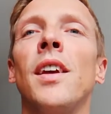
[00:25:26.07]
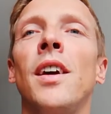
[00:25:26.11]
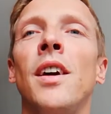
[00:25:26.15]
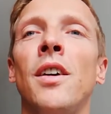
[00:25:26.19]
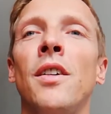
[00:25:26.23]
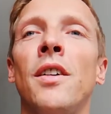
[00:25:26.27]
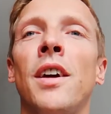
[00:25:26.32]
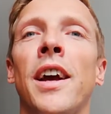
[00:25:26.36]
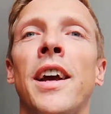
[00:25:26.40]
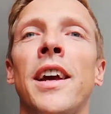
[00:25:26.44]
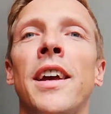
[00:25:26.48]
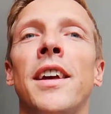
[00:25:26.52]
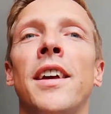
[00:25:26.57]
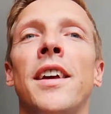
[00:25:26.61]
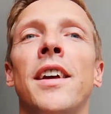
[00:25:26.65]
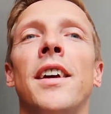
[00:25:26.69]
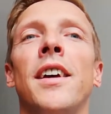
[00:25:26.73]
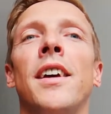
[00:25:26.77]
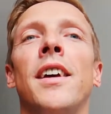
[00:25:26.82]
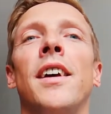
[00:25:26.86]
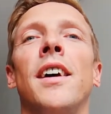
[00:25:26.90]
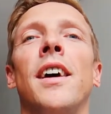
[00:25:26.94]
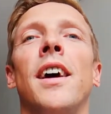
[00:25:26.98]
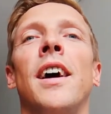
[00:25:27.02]
Okay,
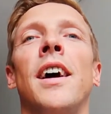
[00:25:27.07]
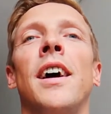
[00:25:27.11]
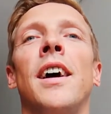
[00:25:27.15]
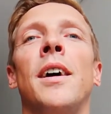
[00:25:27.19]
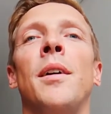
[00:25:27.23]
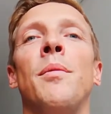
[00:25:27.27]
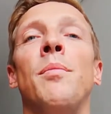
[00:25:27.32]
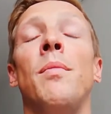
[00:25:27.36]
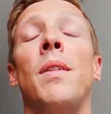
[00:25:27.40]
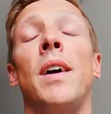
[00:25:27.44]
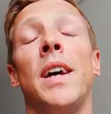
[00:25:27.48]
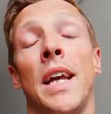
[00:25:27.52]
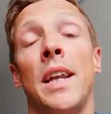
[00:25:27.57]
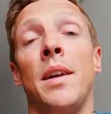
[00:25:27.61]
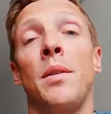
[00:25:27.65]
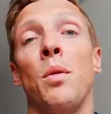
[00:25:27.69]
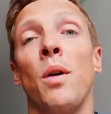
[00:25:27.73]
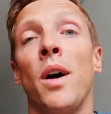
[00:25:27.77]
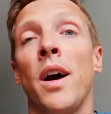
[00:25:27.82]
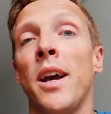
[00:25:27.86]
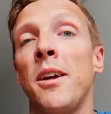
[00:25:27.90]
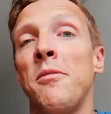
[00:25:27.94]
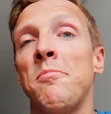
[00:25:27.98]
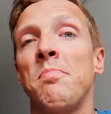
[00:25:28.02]
and
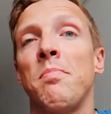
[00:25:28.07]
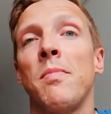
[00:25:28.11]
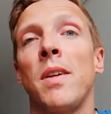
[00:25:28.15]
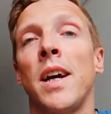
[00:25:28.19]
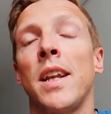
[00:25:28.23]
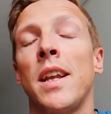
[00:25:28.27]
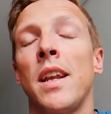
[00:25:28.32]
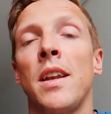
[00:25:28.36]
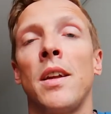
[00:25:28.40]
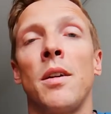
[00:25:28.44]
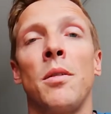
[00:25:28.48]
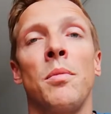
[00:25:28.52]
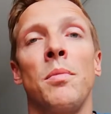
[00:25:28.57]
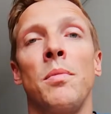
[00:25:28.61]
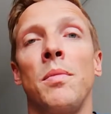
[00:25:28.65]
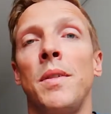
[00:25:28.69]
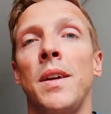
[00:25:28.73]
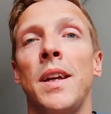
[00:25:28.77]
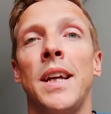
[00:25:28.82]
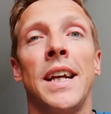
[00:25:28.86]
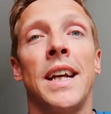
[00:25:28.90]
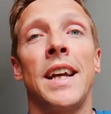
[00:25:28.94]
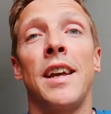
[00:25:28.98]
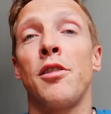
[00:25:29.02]
why? I don't know.
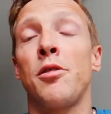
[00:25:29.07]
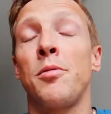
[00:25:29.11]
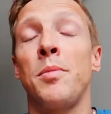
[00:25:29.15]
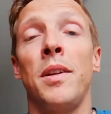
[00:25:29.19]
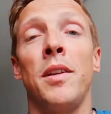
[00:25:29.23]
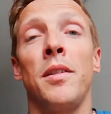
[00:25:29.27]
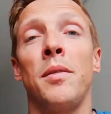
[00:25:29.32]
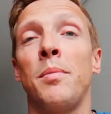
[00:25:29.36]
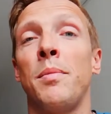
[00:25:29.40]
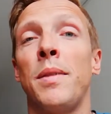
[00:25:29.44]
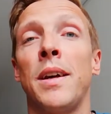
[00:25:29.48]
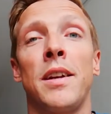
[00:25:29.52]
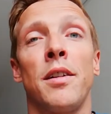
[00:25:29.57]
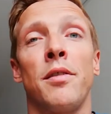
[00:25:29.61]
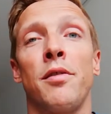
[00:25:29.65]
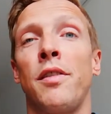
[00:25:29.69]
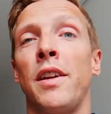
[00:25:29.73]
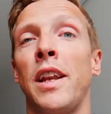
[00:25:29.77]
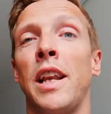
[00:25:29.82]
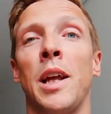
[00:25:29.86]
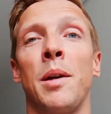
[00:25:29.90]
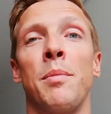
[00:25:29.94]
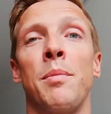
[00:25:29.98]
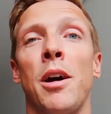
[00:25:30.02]
It gives me a better
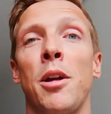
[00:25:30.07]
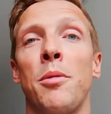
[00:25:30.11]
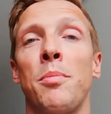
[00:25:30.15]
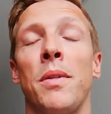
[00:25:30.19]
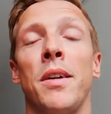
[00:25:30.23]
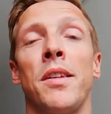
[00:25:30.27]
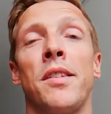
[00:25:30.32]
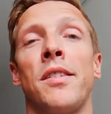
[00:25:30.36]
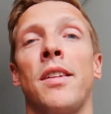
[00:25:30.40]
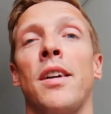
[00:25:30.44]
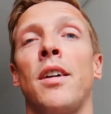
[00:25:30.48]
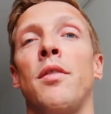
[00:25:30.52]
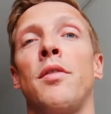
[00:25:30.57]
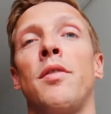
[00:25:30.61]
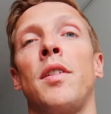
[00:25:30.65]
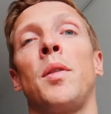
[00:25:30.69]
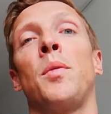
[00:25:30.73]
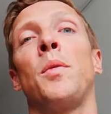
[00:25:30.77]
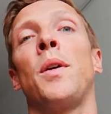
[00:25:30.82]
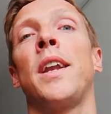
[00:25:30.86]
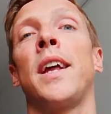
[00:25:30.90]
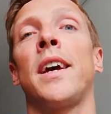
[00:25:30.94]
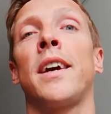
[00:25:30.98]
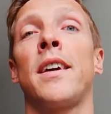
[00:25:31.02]
feeling about myself,
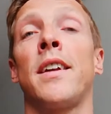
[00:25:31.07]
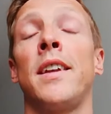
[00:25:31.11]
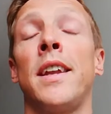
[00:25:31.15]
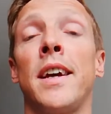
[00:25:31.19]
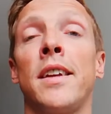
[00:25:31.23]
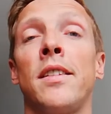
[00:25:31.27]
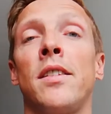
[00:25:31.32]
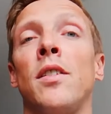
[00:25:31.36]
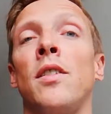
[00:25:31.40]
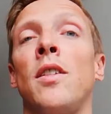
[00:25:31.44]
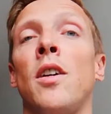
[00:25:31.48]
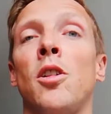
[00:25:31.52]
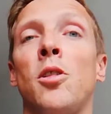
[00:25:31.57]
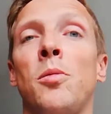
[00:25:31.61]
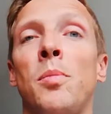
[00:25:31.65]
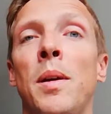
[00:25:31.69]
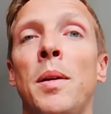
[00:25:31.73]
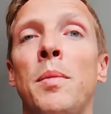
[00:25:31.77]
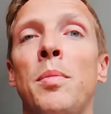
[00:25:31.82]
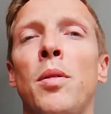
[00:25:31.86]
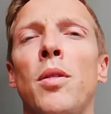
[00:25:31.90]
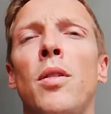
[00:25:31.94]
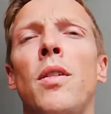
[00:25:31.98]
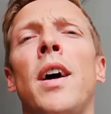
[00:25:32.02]
and when I connect to those
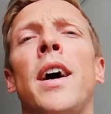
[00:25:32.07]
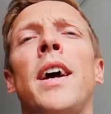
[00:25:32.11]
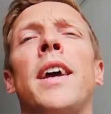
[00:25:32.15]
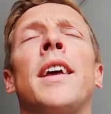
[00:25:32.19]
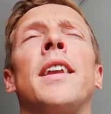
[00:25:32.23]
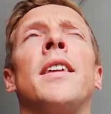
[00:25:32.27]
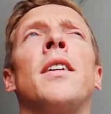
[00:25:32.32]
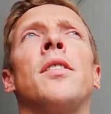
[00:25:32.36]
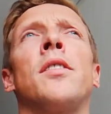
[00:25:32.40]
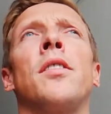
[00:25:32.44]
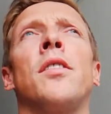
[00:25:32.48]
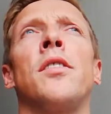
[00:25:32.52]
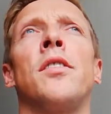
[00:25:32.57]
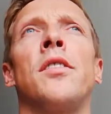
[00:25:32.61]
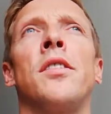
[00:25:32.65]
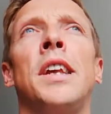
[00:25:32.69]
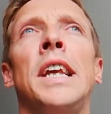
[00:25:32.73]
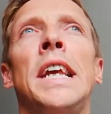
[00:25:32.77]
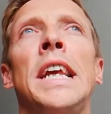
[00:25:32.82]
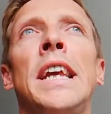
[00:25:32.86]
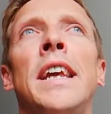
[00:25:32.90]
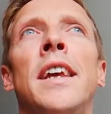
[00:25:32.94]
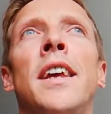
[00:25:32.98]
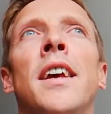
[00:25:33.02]
people, I can also
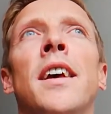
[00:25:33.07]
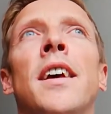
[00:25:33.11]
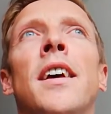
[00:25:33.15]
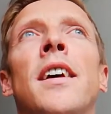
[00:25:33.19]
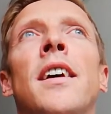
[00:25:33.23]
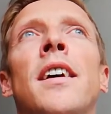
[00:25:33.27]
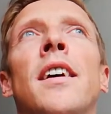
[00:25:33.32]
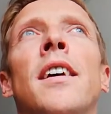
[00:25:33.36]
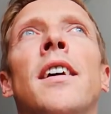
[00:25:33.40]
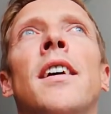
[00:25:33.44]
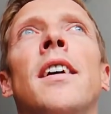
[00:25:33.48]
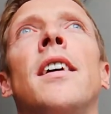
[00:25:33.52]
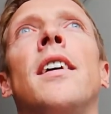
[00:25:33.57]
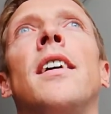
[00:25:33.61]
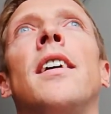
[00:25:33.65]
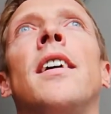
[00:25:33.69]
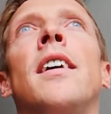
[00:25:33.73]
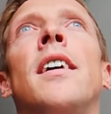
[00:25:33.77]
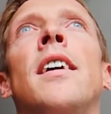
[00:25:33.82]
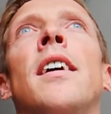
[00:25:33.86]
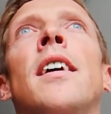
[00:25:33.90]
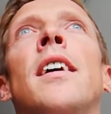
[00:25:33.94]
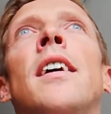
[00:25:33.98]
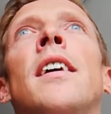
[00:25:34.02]
see
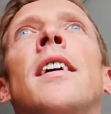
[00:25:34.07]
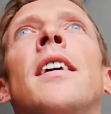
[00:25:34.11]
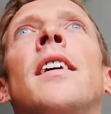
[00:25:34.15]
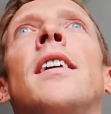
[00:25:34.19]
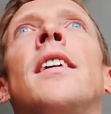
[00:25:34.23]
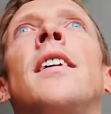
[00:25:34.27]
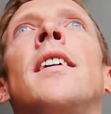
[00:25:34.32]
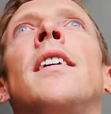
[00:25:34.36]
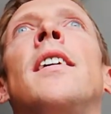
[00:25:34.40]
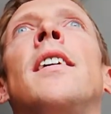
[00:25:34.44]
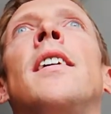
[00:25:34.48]
uh,